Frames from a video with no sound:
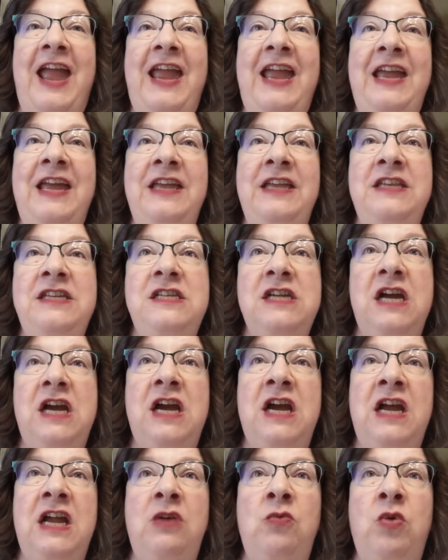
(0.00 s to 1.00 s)
And
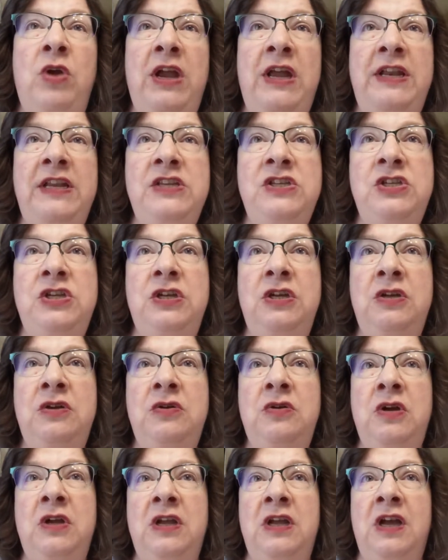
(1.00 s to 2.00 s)
I ran
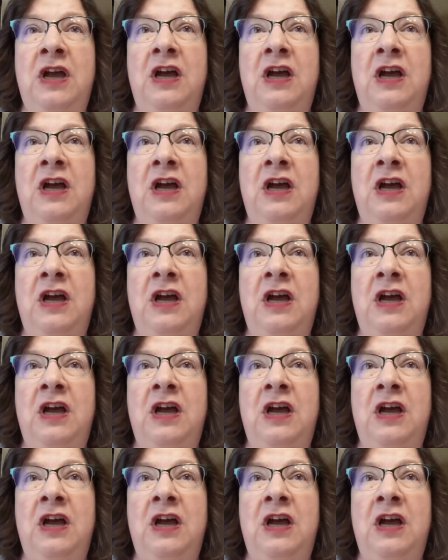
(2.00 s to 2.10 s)
into